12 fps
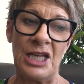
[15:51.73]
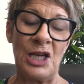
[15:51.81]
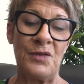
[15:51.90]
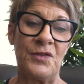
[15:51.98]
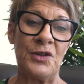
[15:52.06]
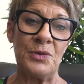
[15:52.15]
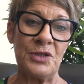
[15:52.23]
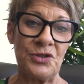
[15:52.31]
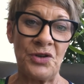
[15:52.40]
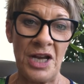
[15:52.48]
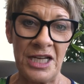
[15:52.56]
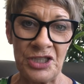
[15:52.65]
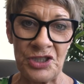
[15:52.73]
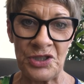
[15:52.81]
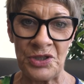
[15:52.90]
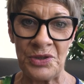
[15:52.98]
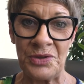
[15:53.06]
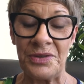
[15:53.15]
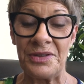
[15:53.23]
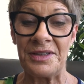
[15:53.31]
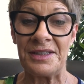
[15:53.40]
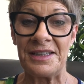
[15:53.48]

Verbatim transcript: If you're trying to